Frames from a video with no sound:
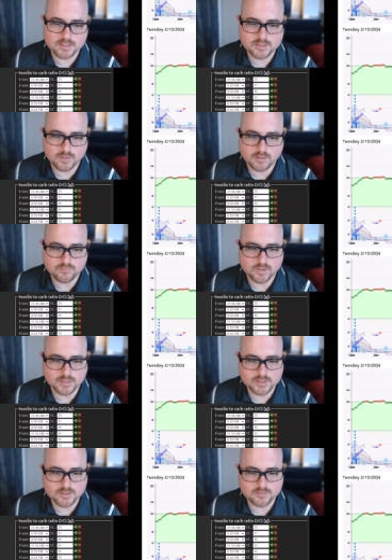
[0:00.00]
12,
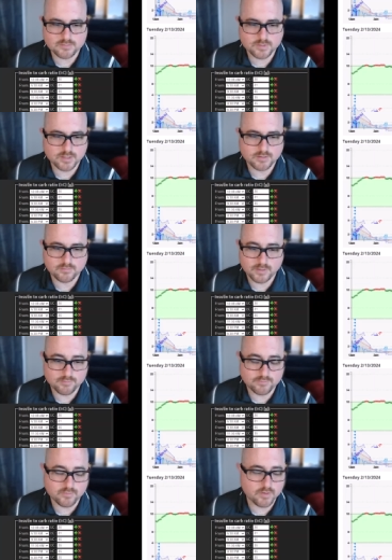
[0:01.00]
1, 2, 3,
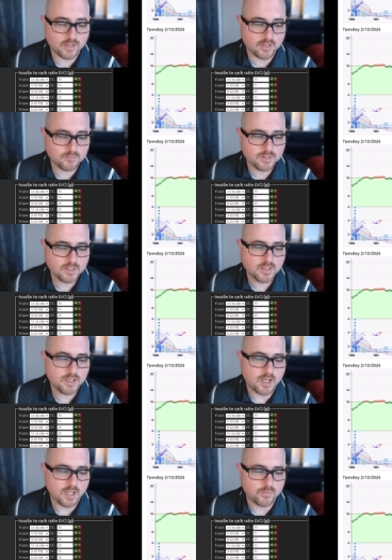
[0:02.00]
even 4 a.m.,
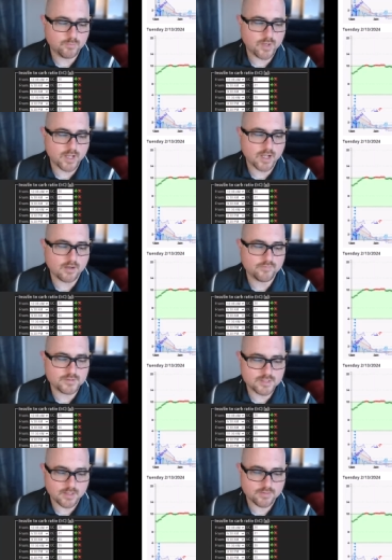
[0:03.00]
I would back off
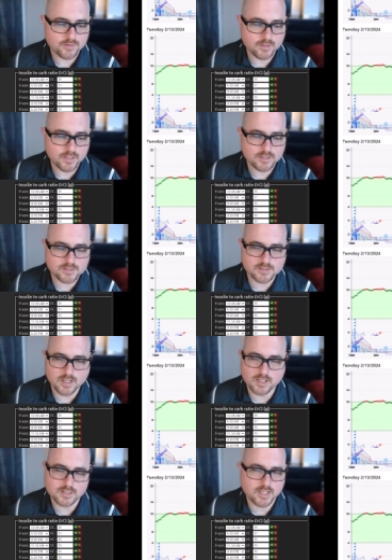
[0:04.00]
this 830 and just
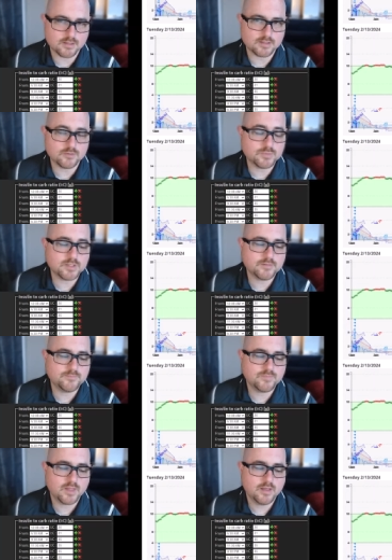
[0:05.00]
knock it down a little bit.
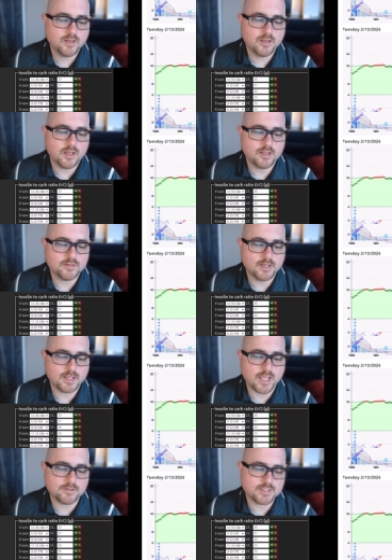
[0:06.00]
And then
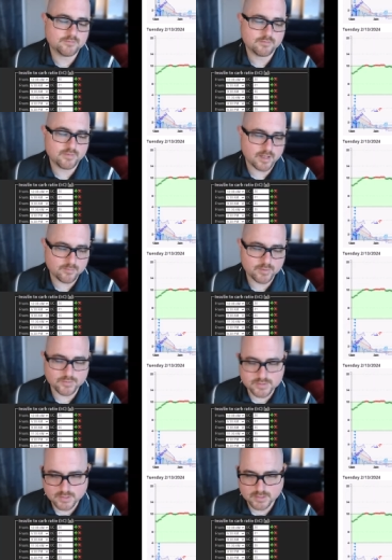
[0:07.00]
accounting for fat and
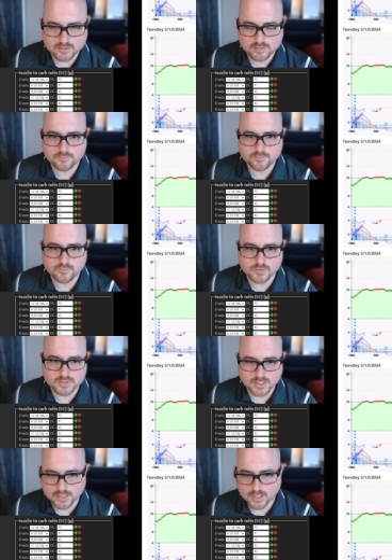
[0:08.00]
protein for
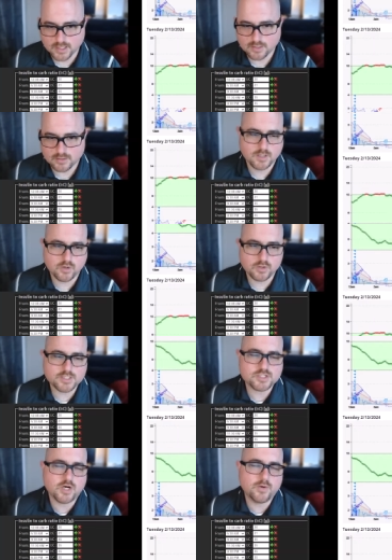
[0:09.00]
dinner or at
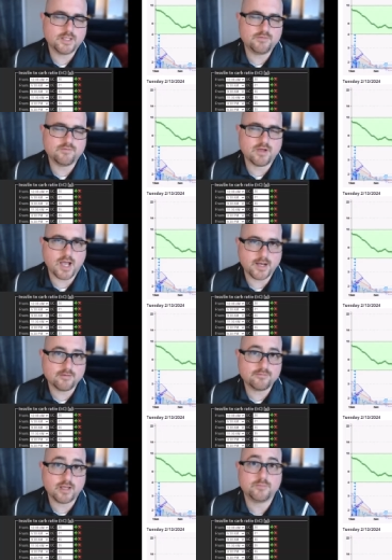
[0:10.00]
least knowing that if you have a
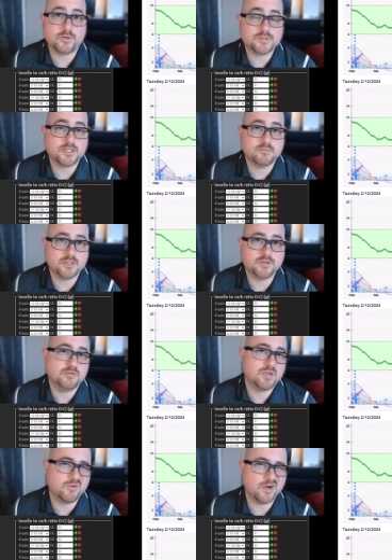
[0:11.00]
higher fat and protein meal,
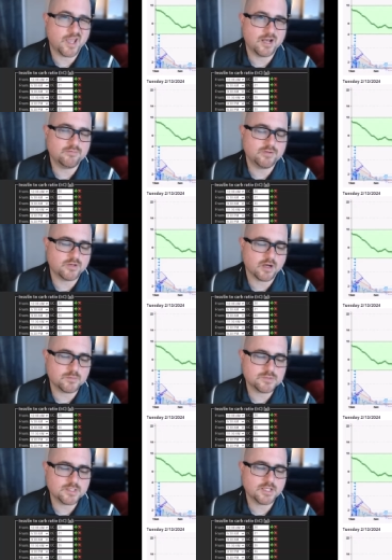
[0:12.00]
you might want to add a few
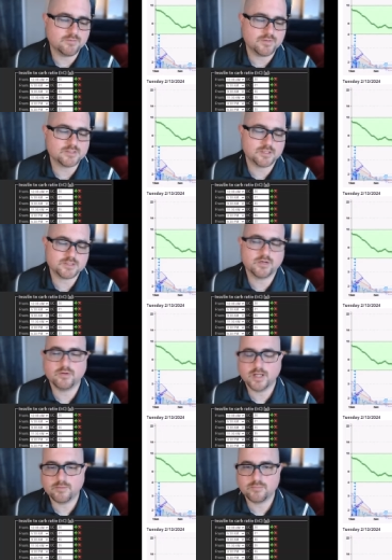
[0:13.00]
carbs in if he starts
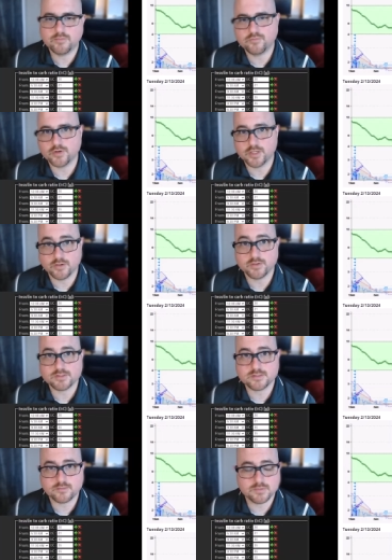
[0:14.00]
going up right before you go to
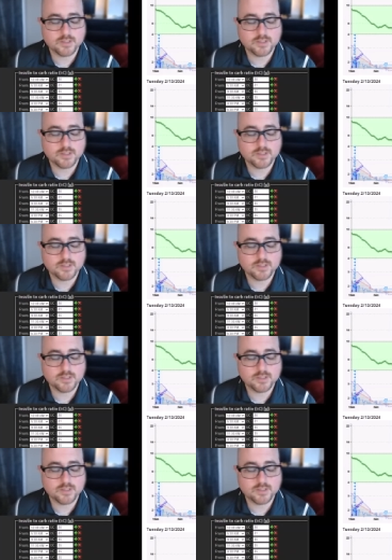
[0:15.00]
sleep